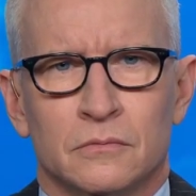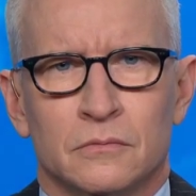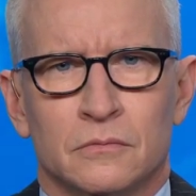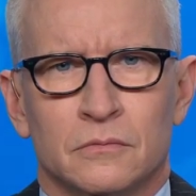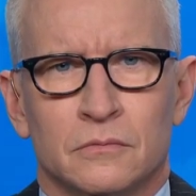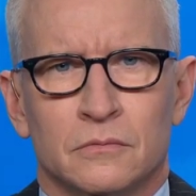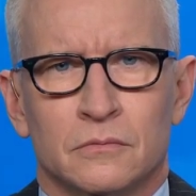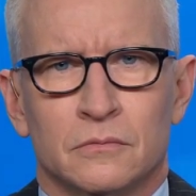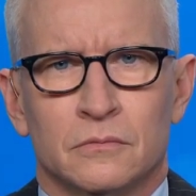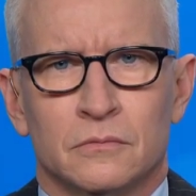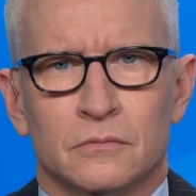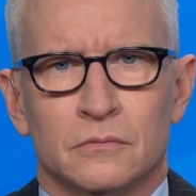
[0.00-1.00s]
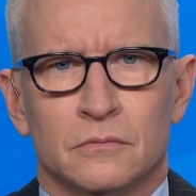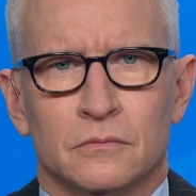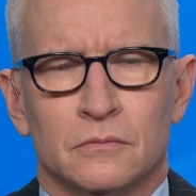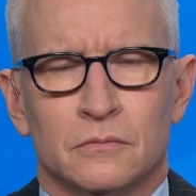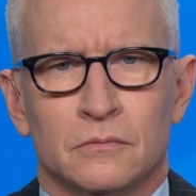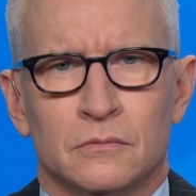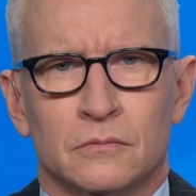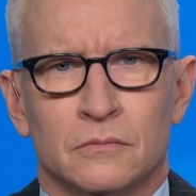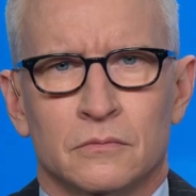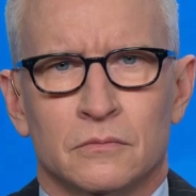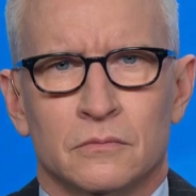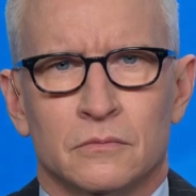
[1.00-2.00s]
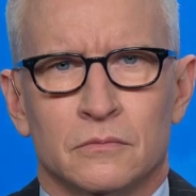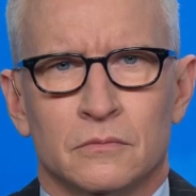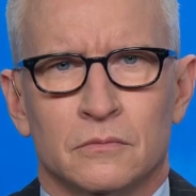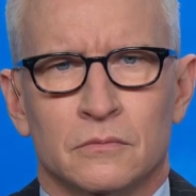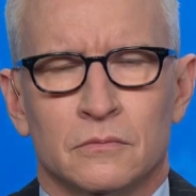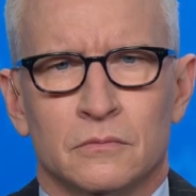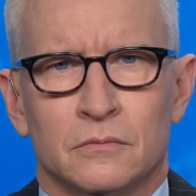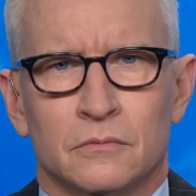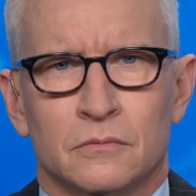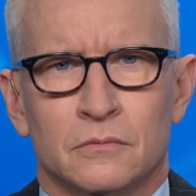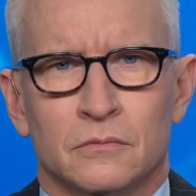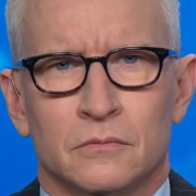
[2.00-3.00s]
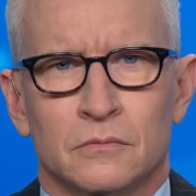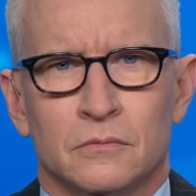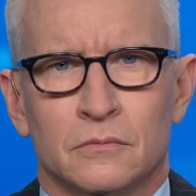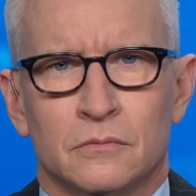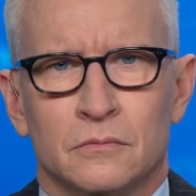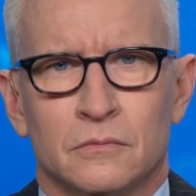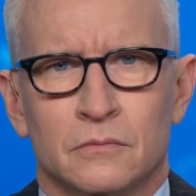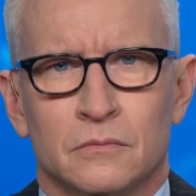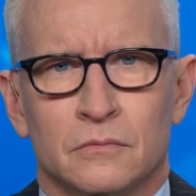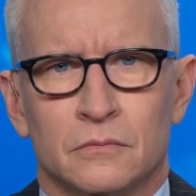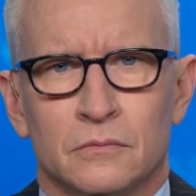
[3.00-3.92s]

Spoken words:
The person shown says nothing.